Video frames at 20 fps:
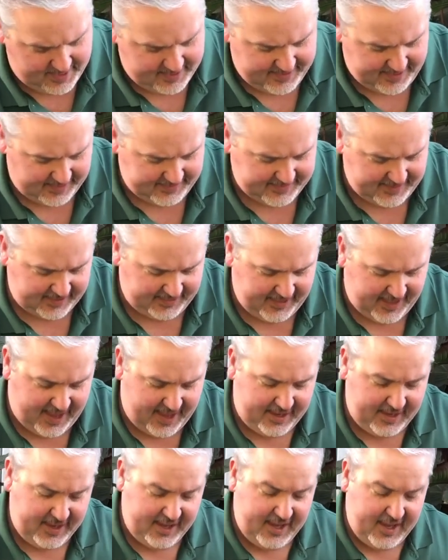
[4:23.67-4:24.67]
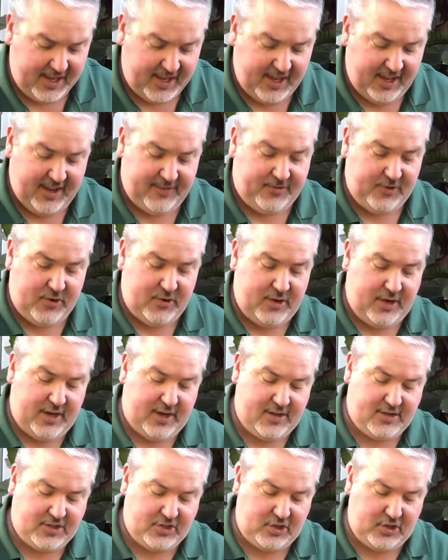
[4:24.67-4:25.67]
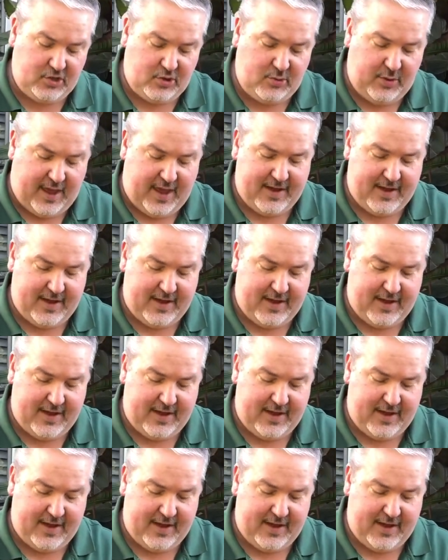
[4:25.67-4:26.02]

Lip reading: things like that. If you need to,